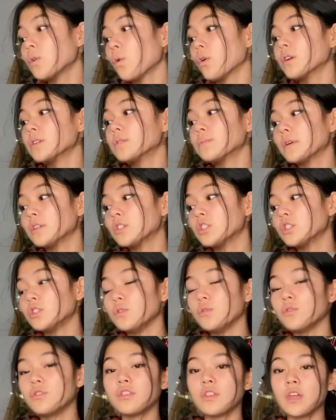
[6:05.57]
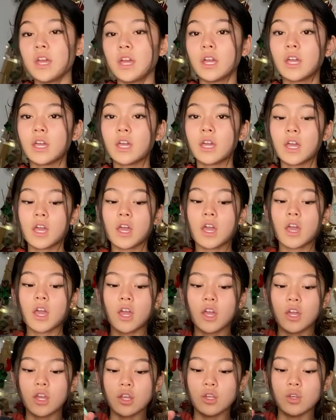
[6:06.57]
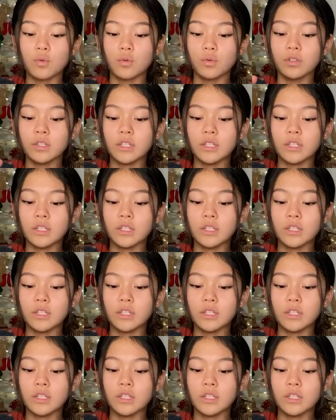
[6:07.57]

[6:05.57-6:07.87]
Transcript: or as much as you think you will